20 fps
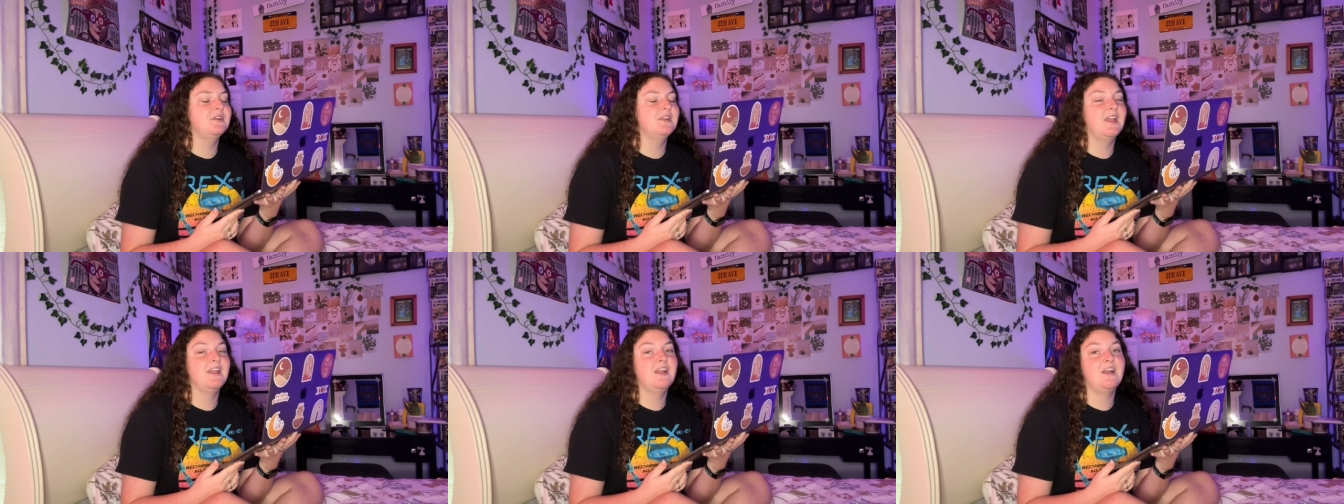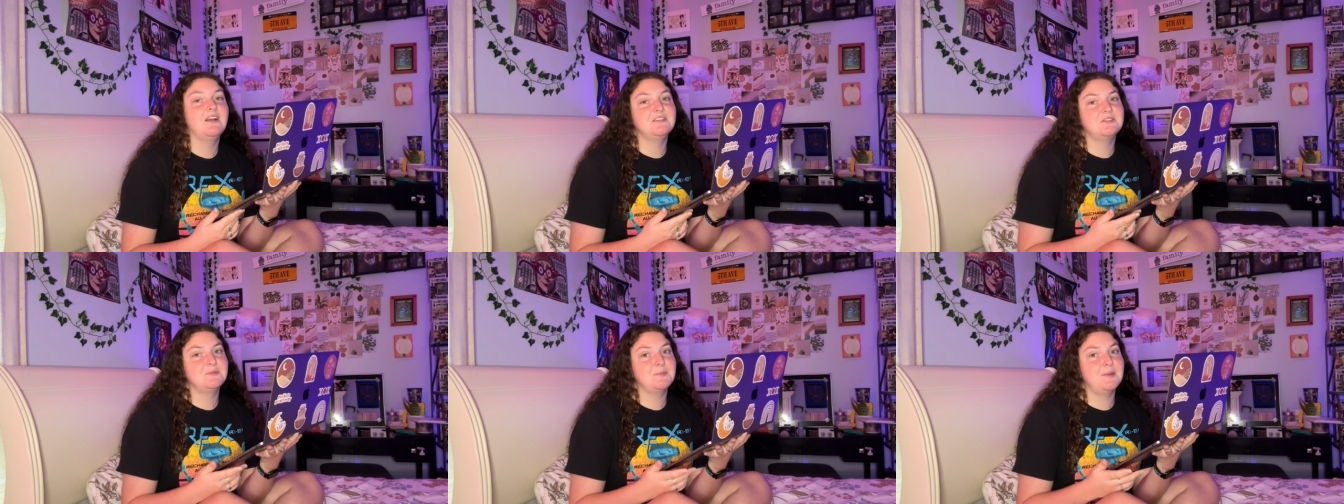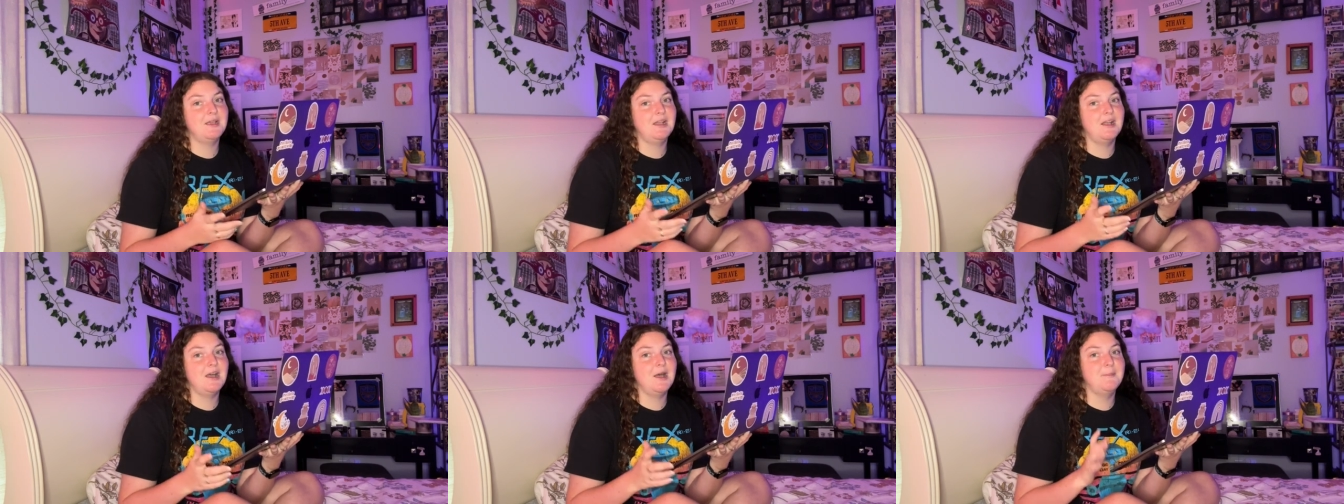chaos
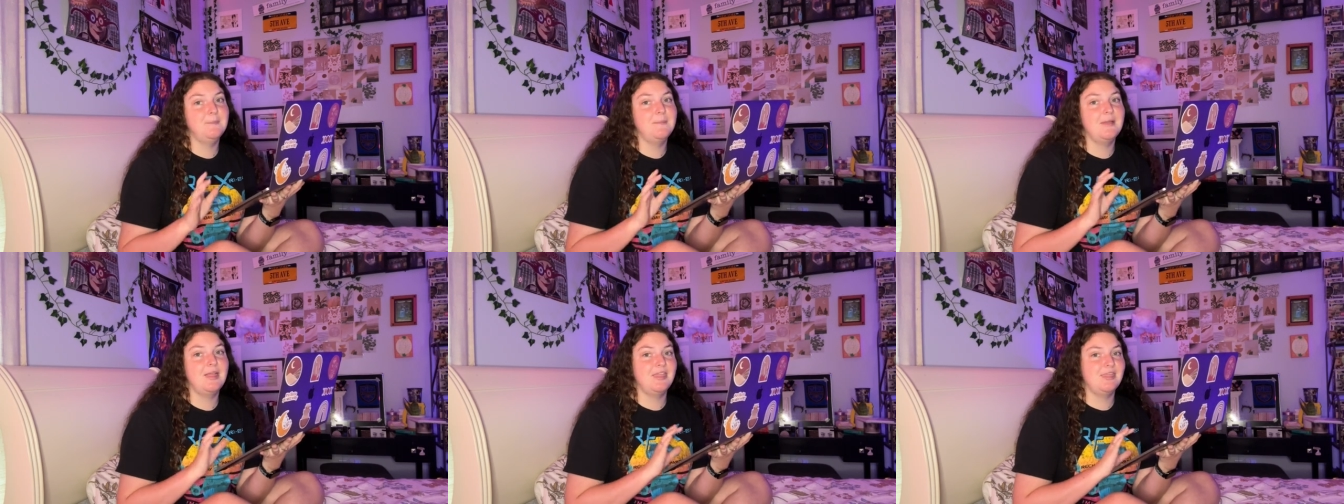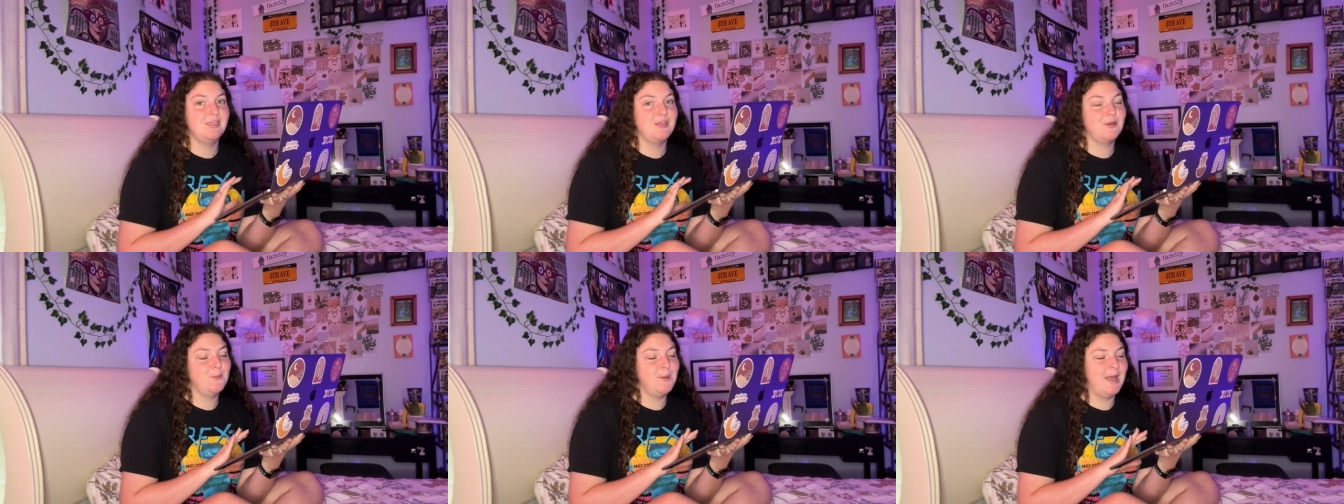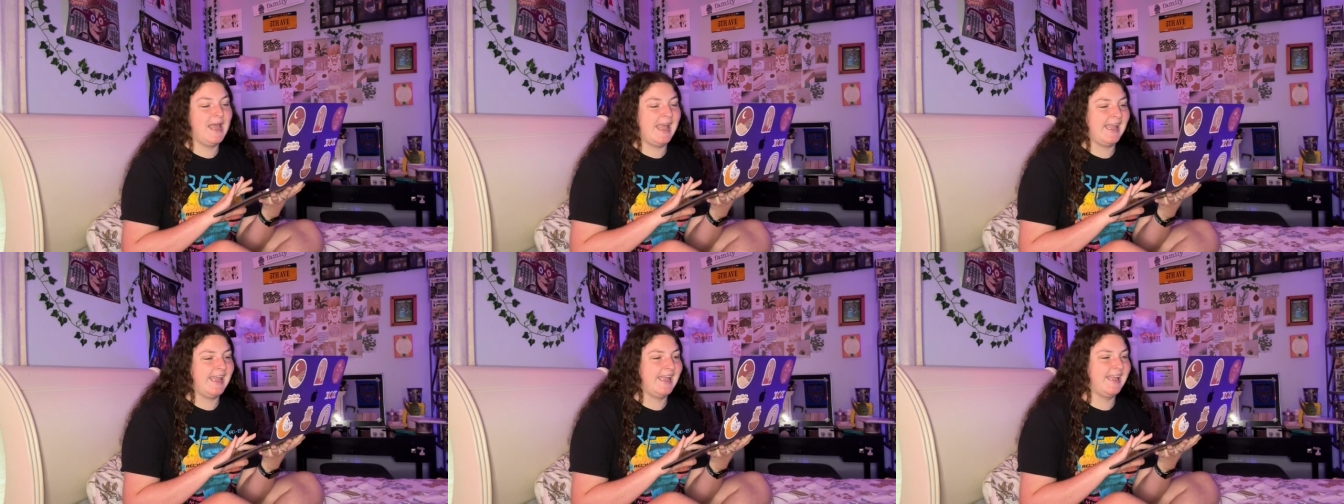might come their
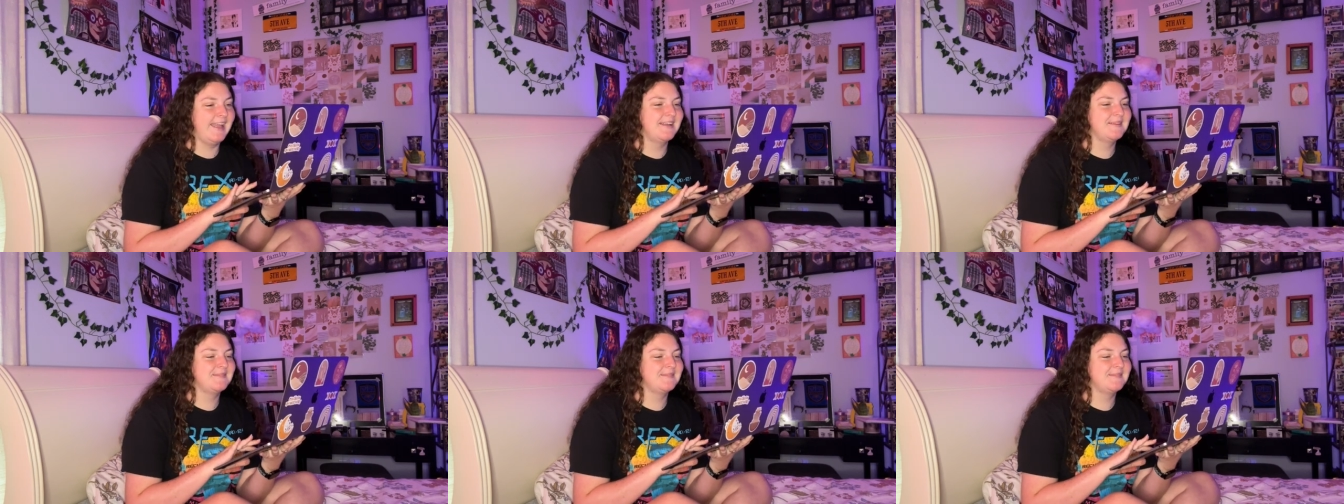way.